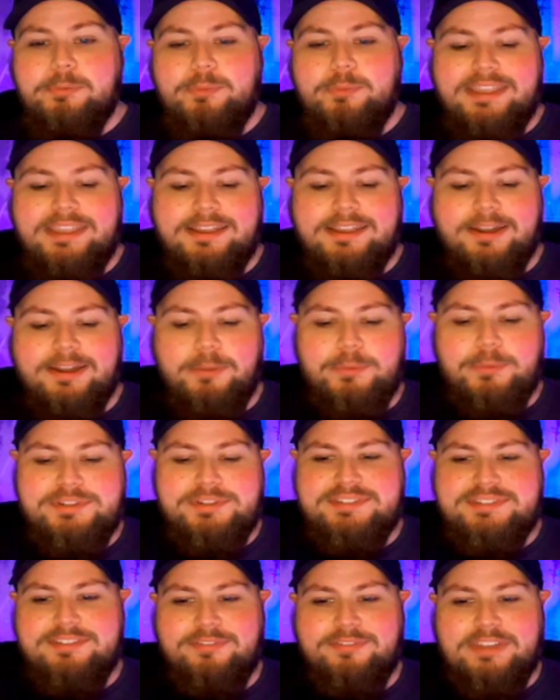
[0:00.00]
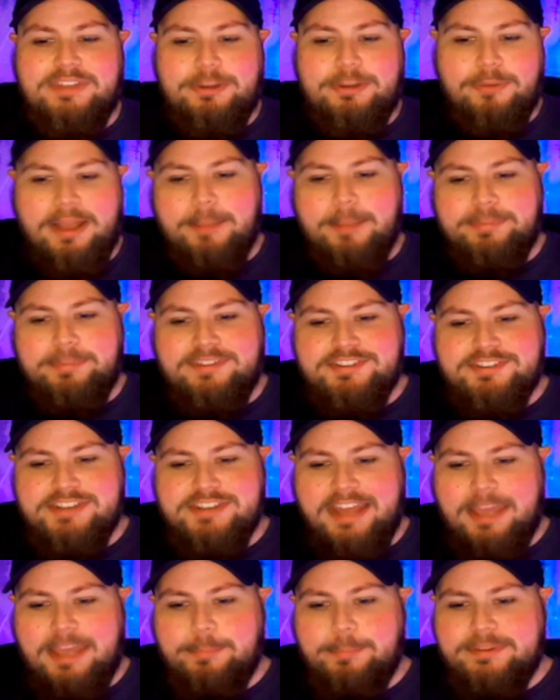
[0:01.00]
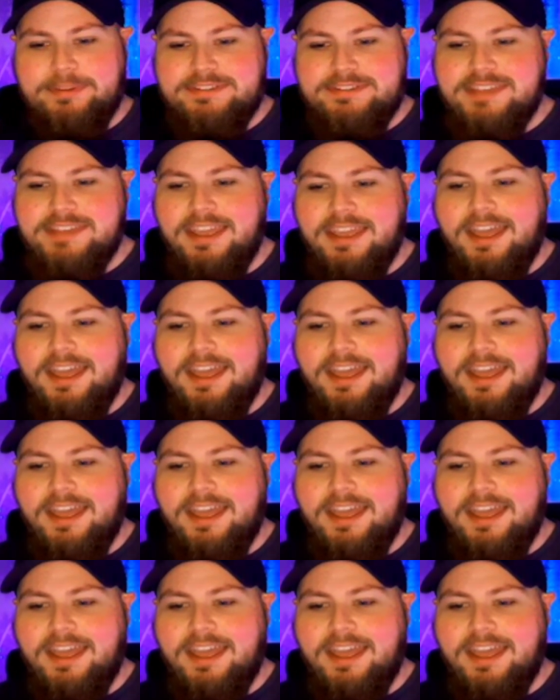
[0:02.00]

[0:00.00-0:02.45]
week once the veto competition happens